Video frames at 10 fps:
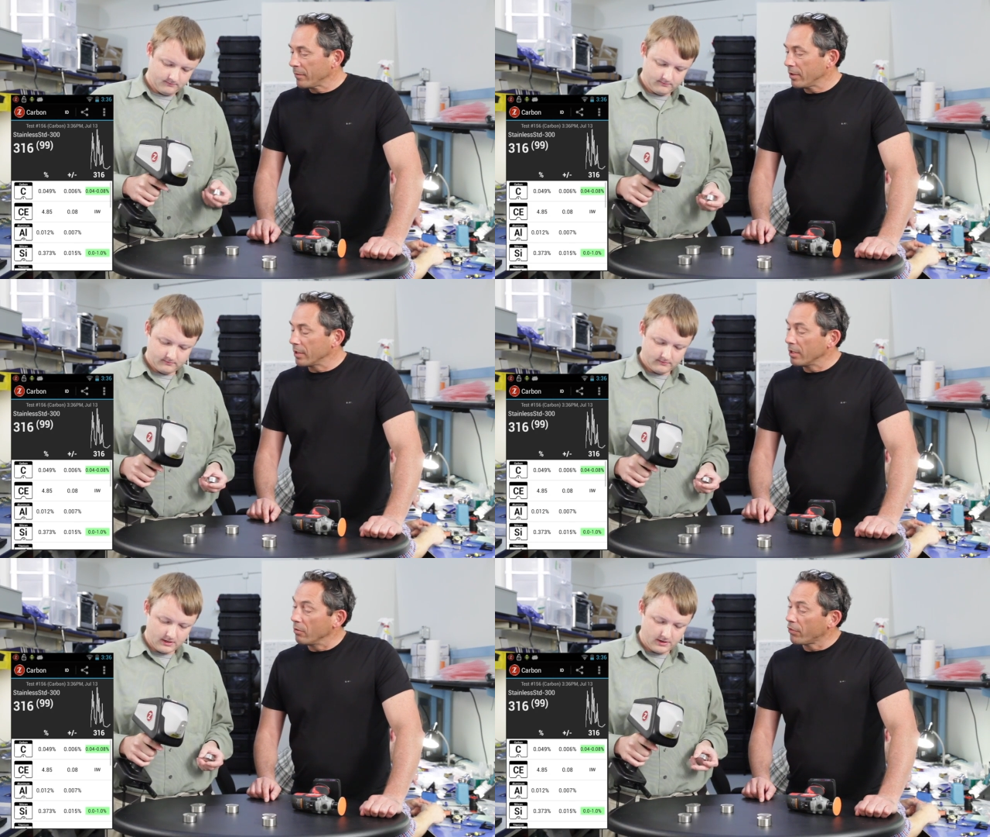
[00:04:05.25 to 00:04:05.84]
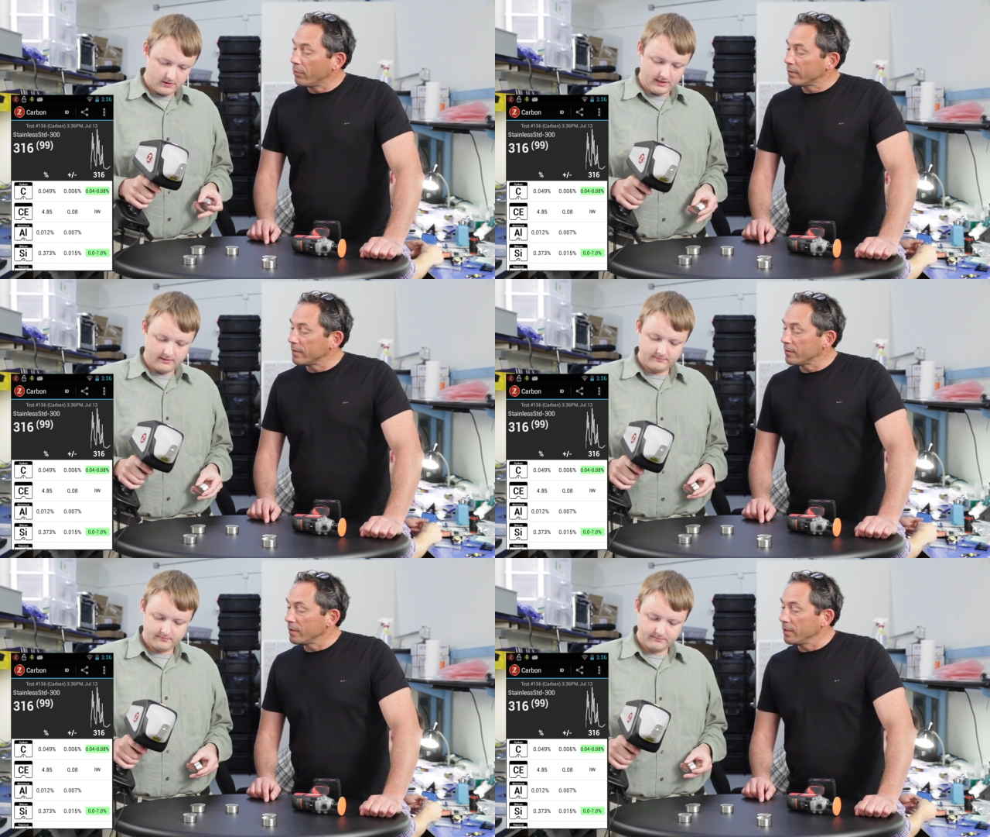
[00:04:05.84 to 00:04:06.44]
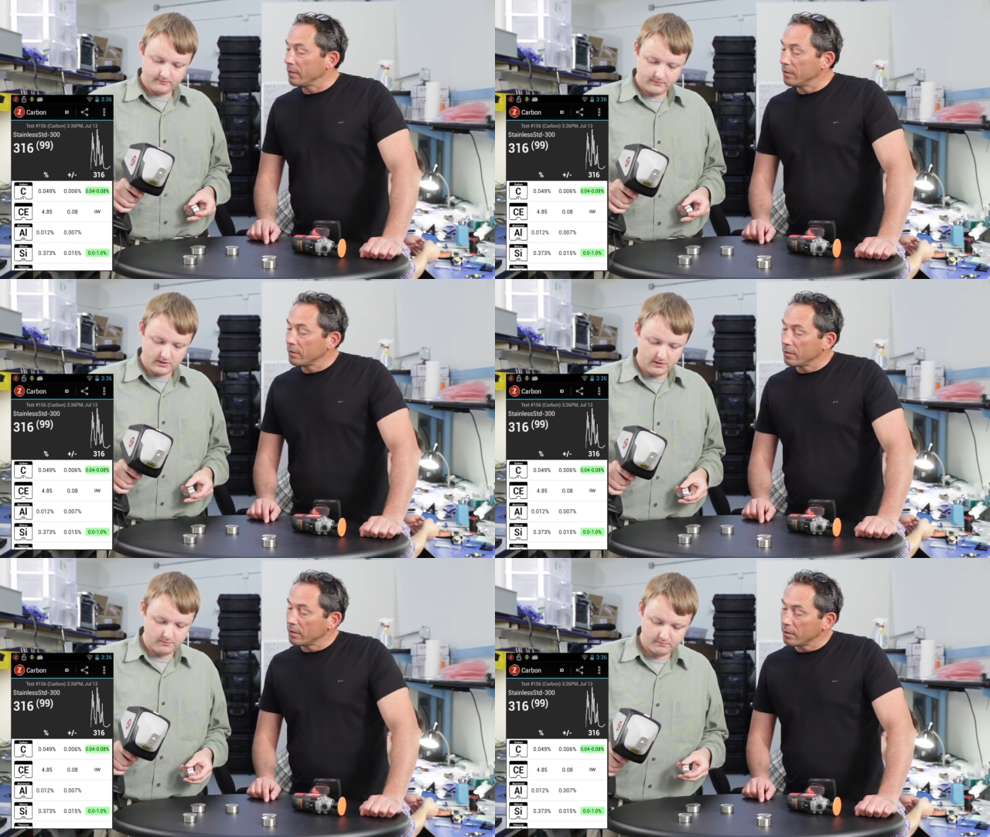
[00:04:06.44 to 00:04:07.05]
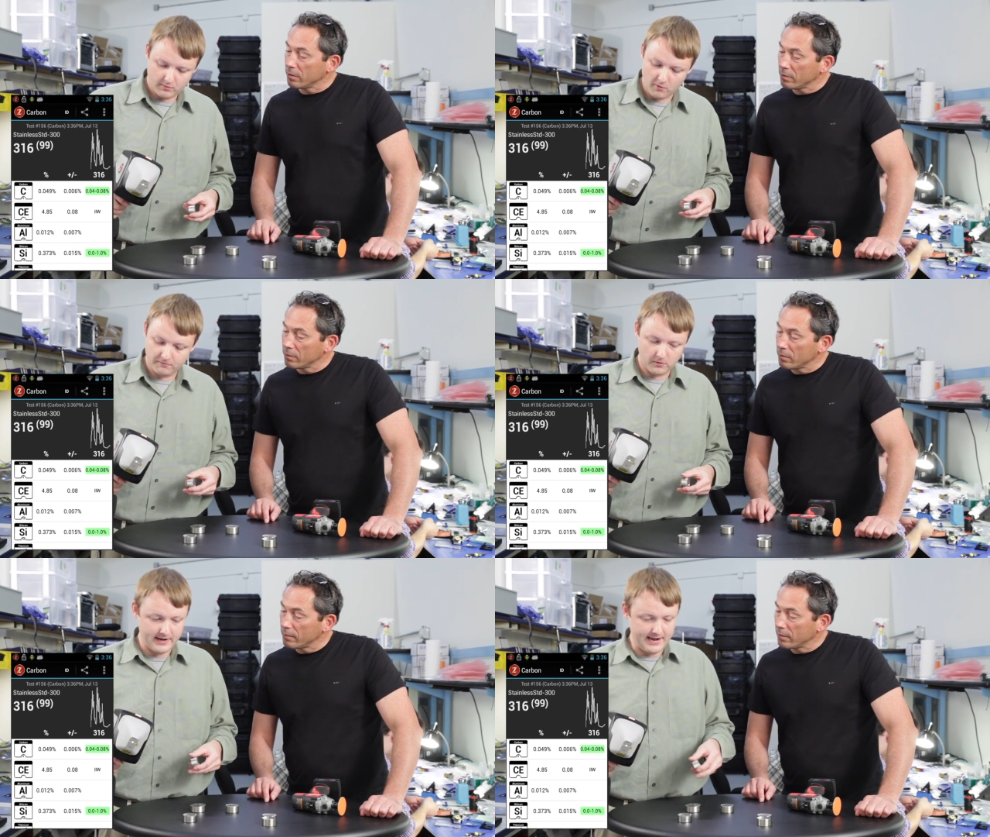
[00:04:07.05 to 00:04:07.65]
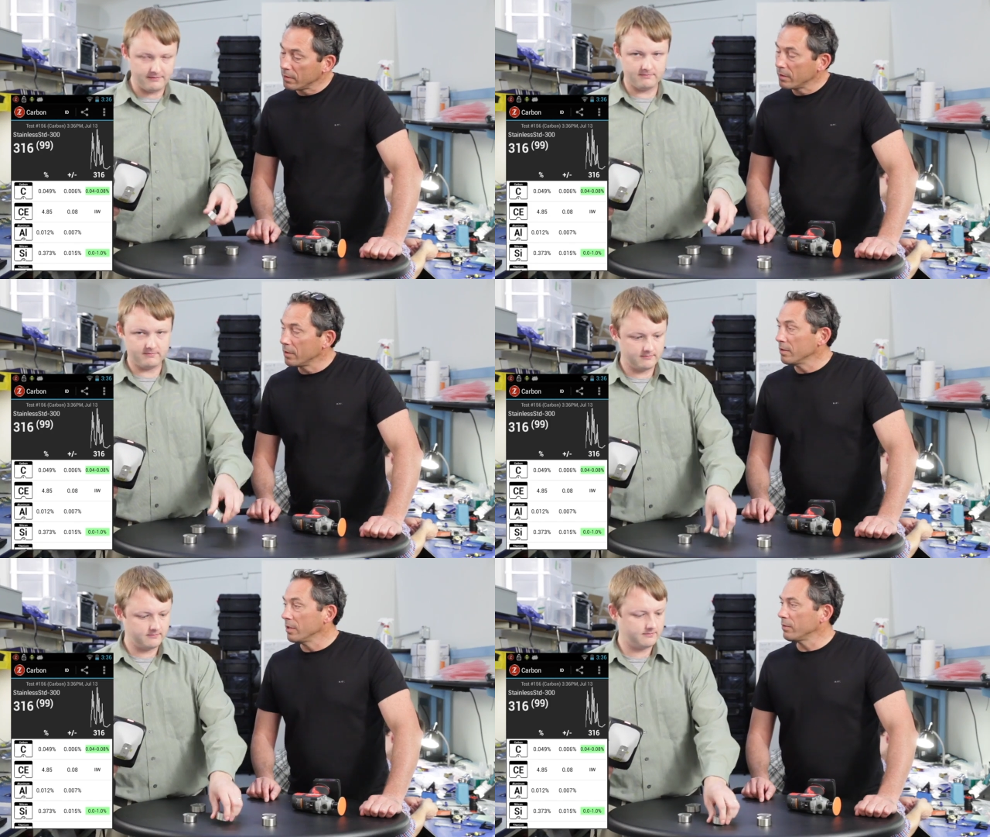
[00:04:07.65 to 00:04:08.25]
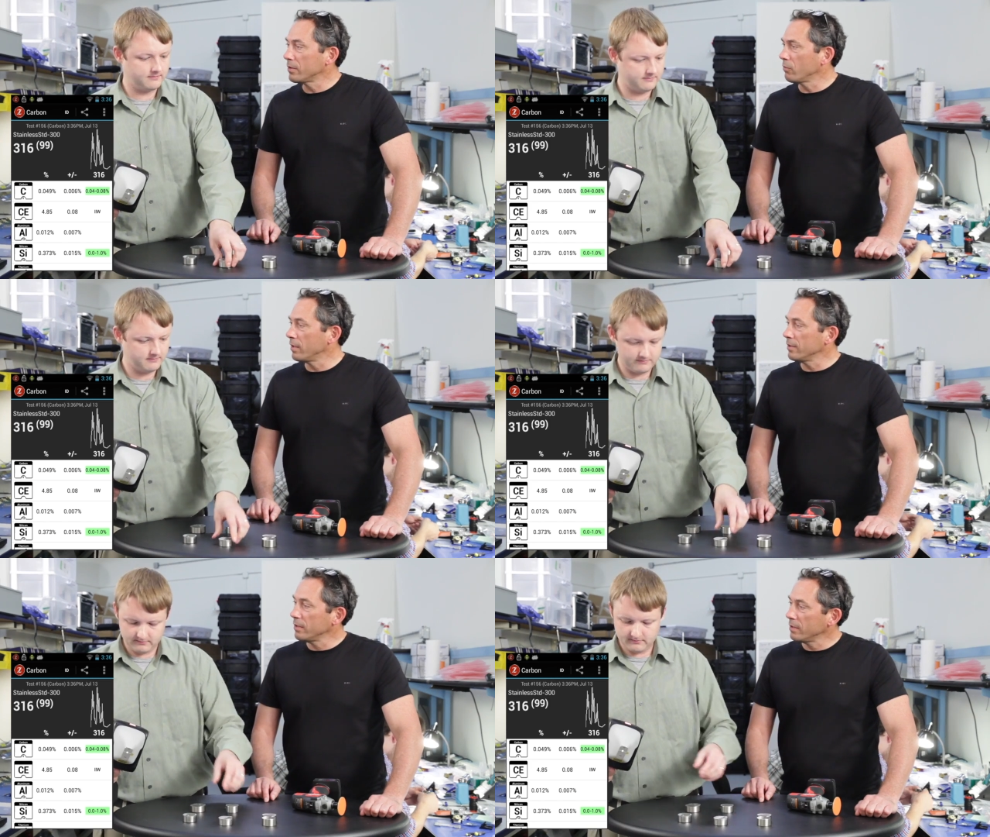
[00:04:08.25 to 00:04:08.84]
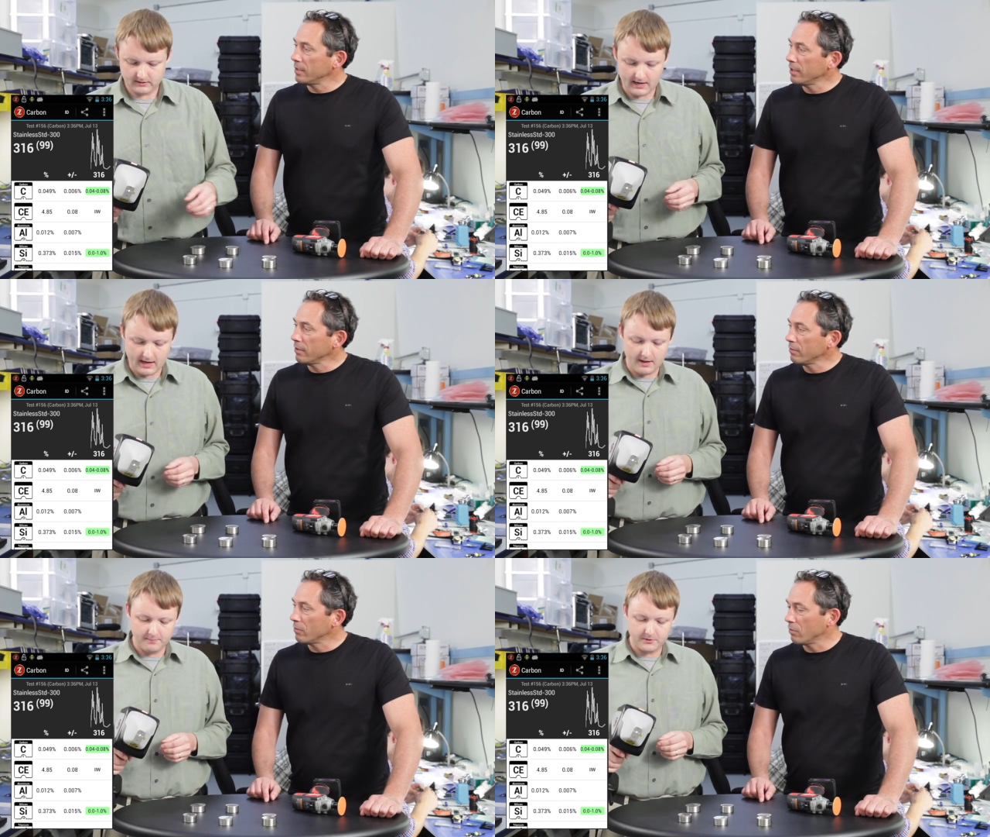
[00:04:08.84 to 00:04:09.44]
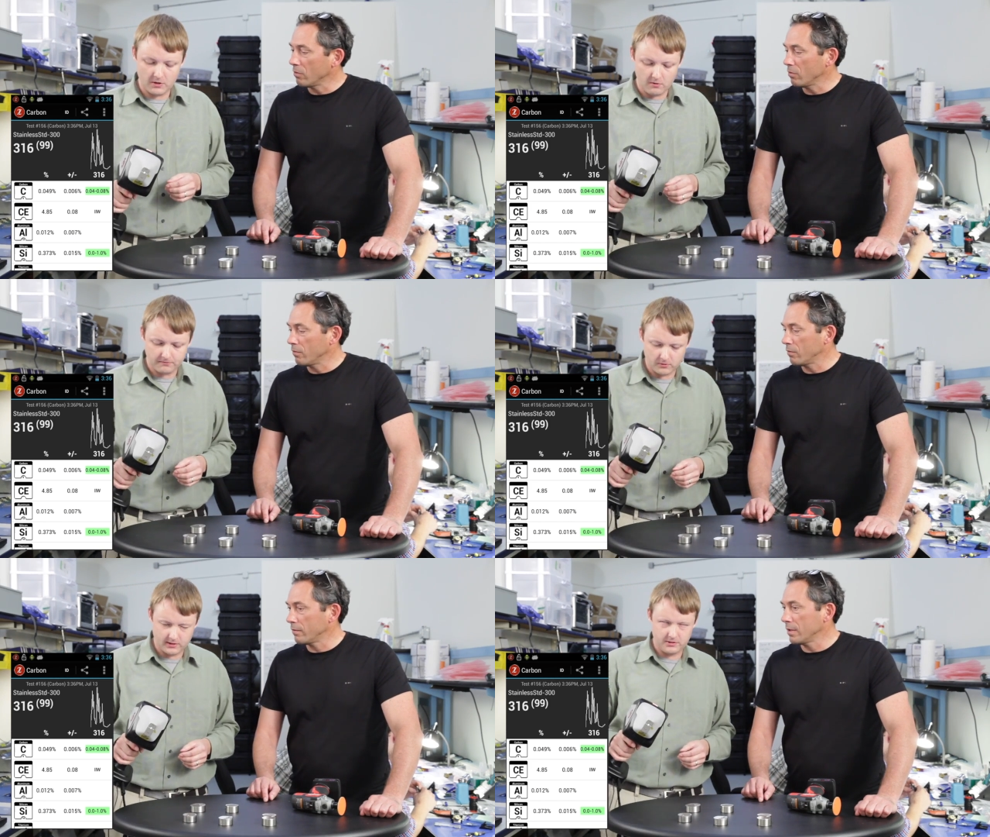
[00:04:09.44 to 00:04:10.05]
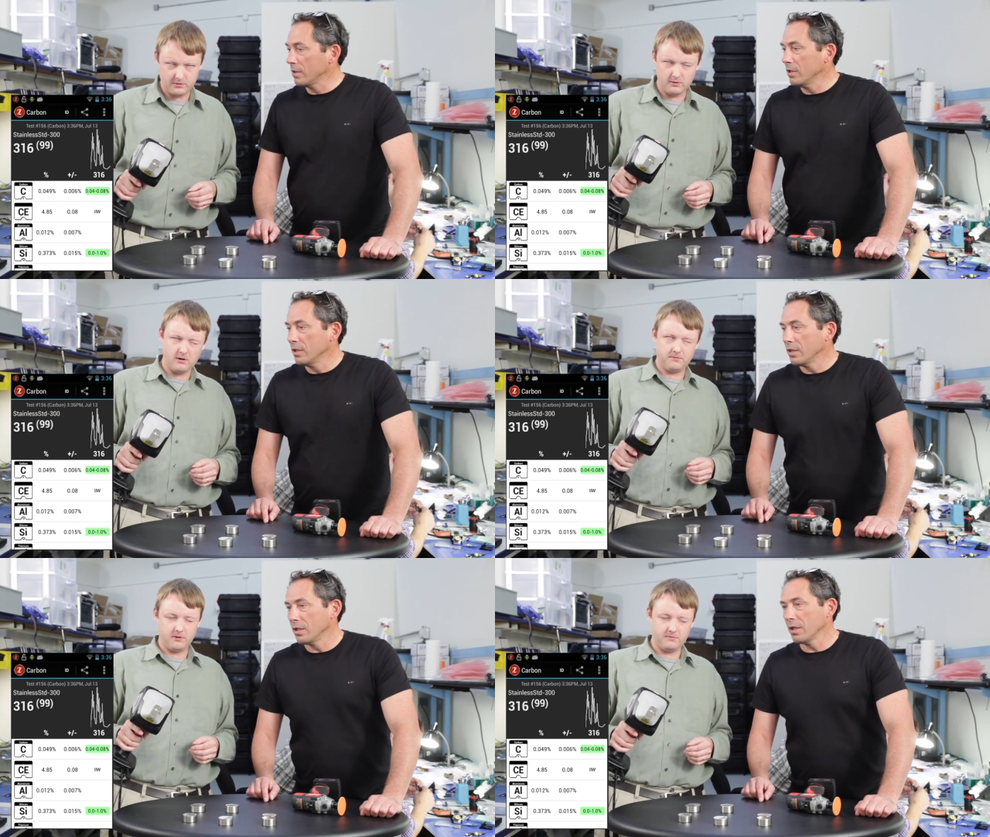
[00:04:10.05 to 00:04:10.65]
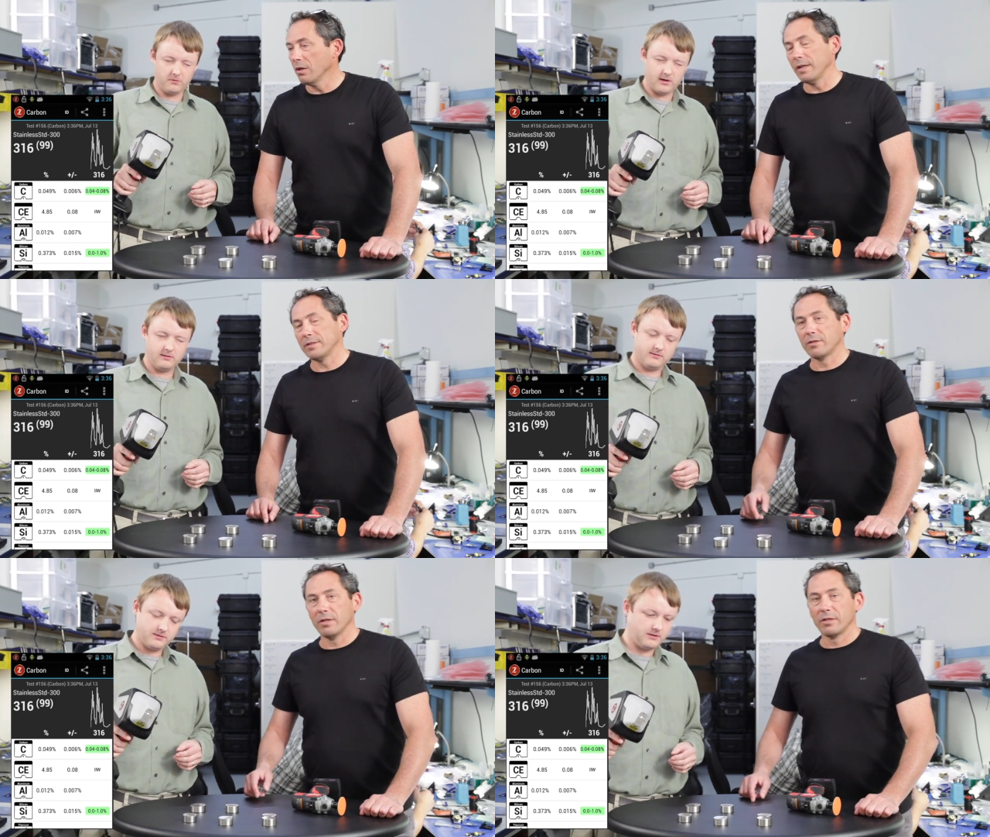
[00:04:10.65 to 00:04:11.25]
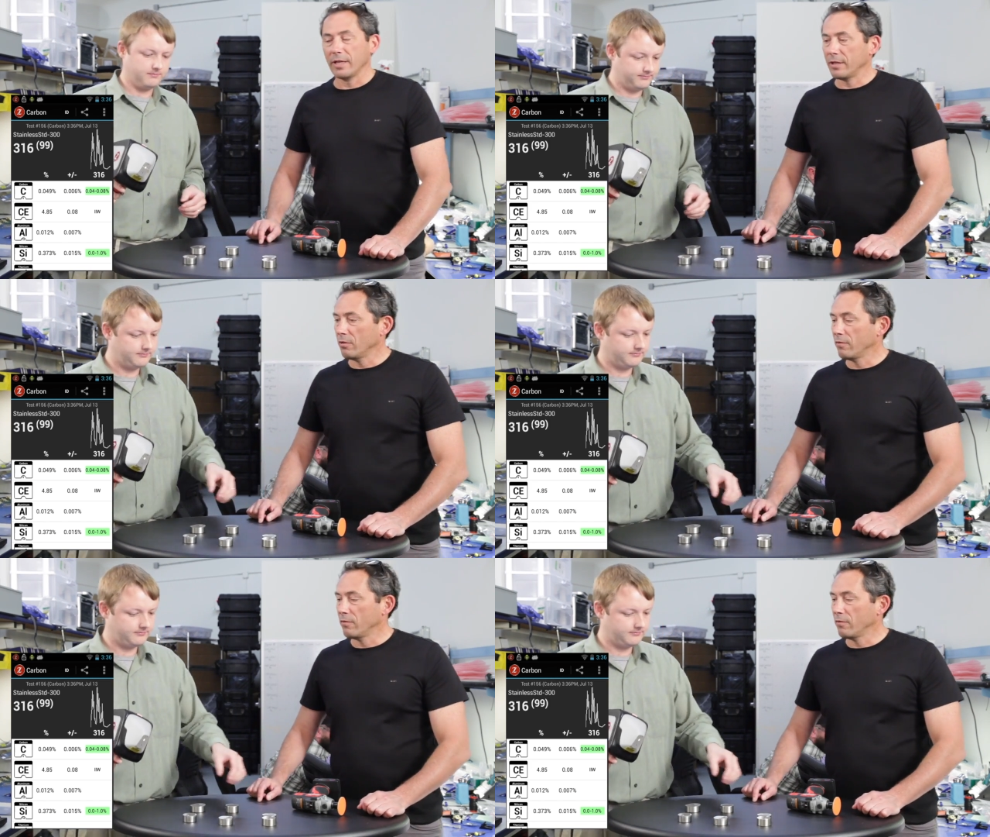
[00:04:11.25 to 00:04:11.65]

Speaker 1: There you go. Okay. 316. So 049. So what is it in there? Um, it's 042 or 044. Oh, that's okay.